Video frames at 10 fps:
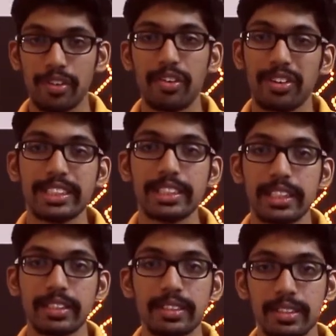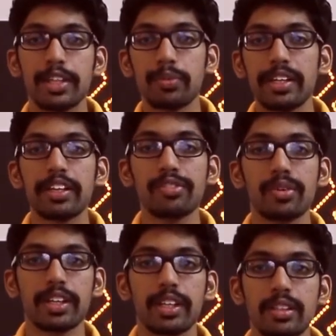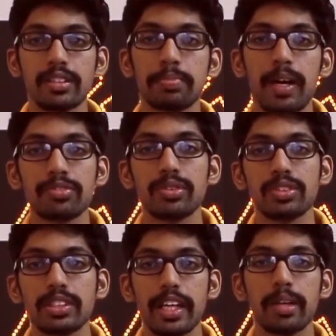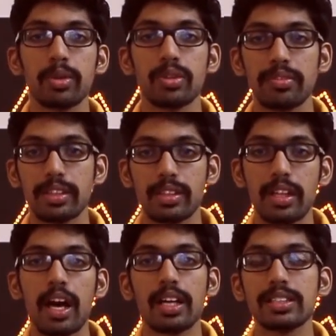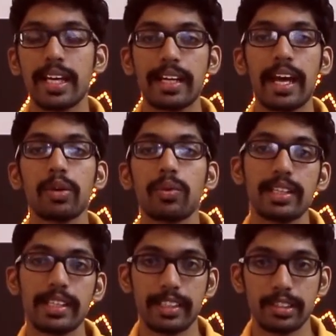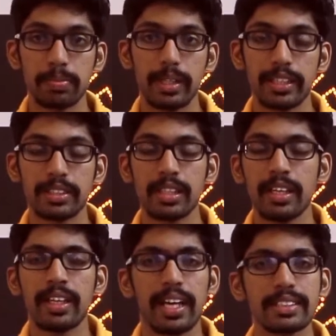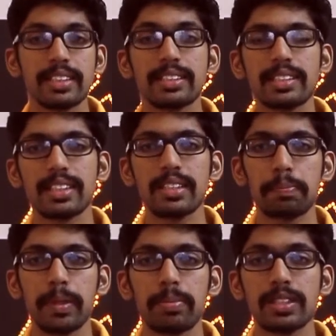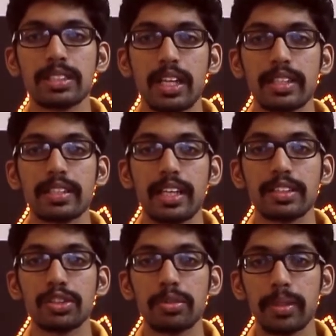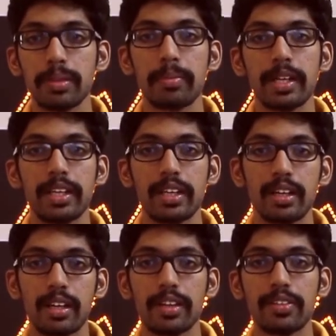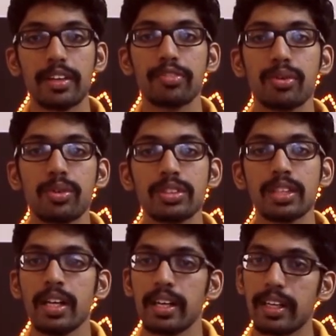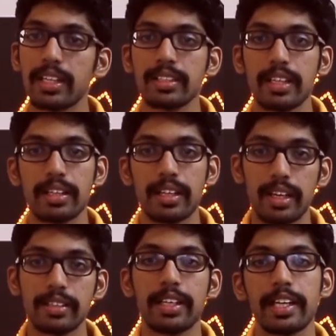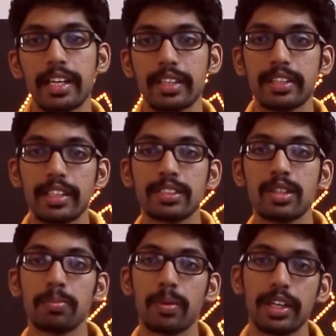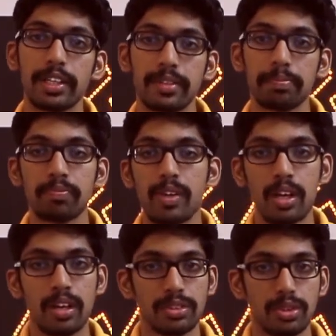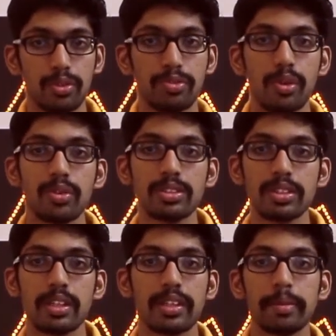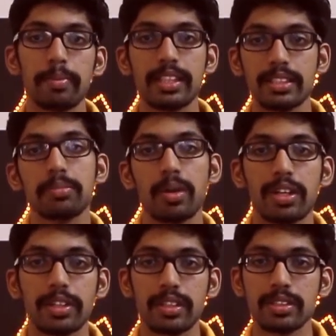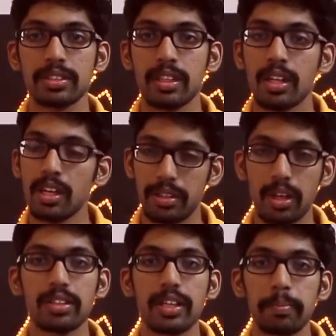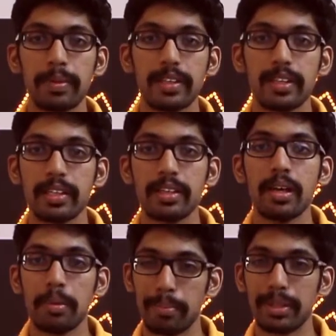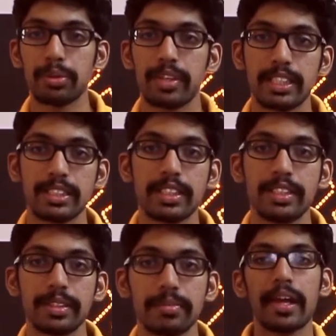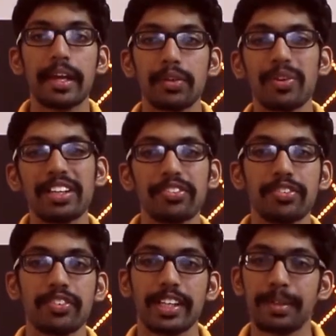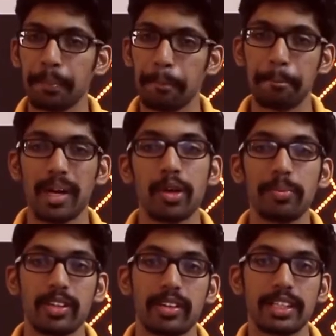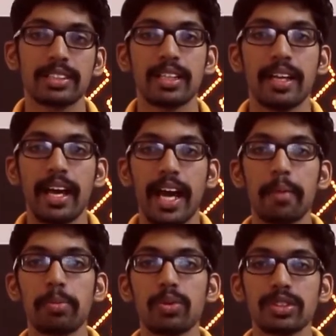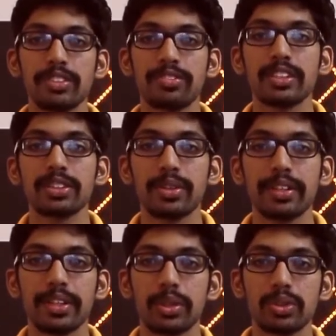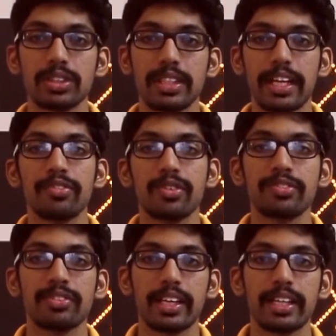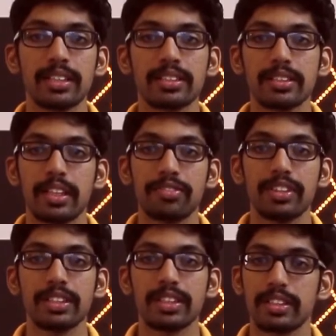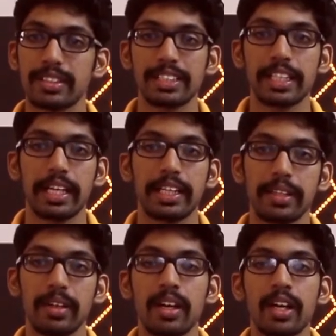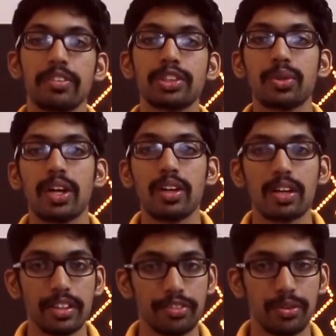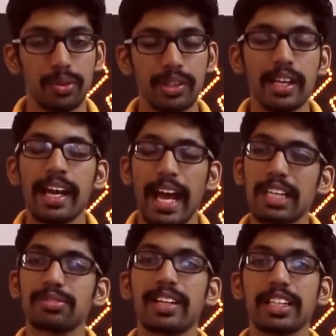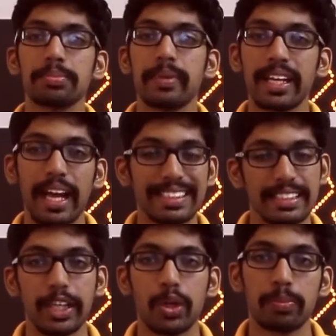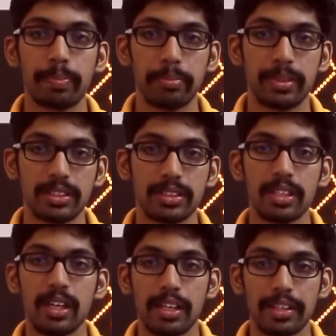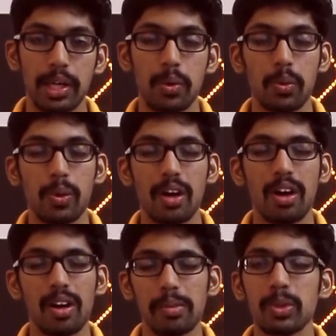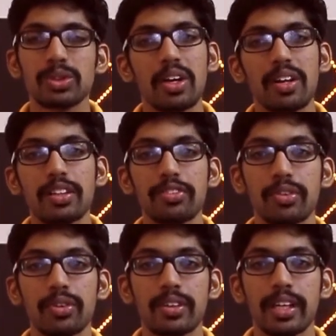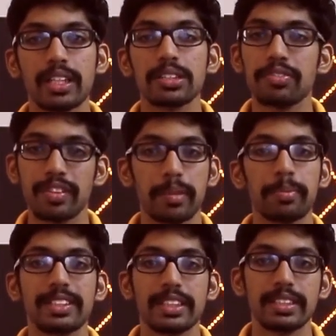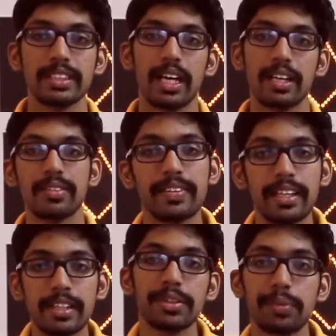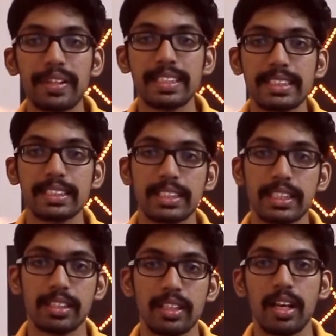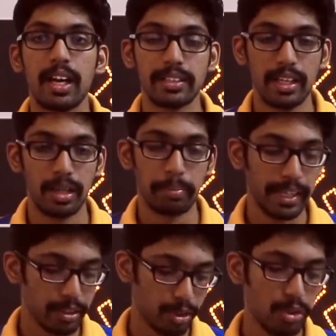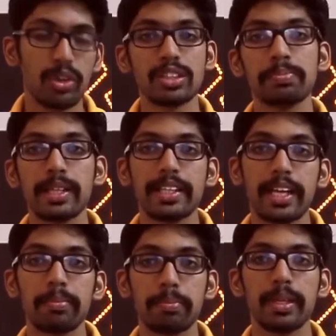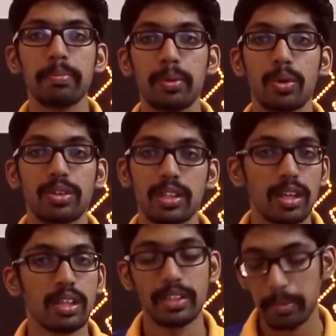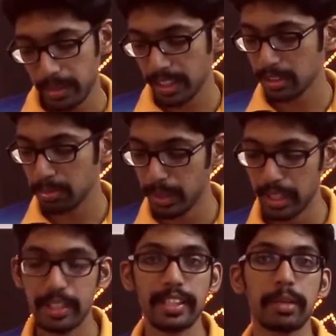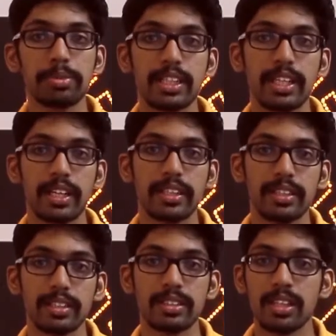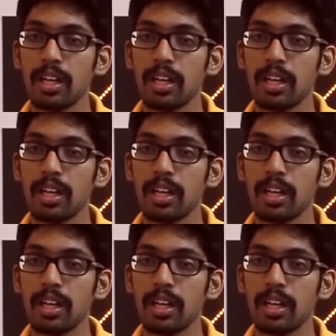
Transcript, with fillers: For instance, in 2014, smartphones came out with large and high quality displays. As a result, people started consuming media in their phones rather than a dedicated desktop monitor. So, phones replacing monitors, not completely, but to an extent. 2015 Biometrics Apple was the first to introduce its iPhone 5S that featured Touch ID, which could unlock the phone as well as make secure payments. Now, almost all the phone has fingerprint sensor. Then 2016, the micro USB Type-B port got replaced by Type-C connectors.